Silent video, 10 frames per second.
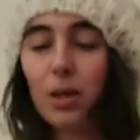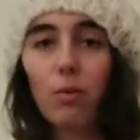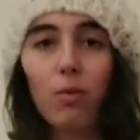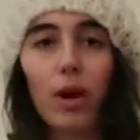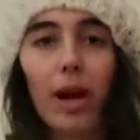
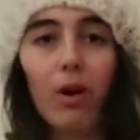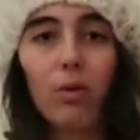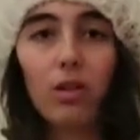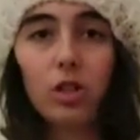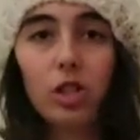They're
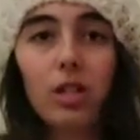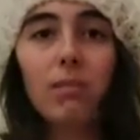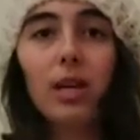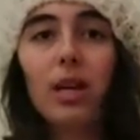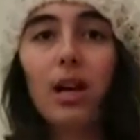brown. She
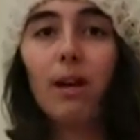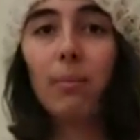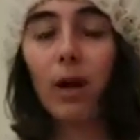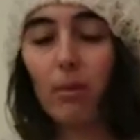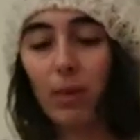sent me a
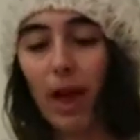pair of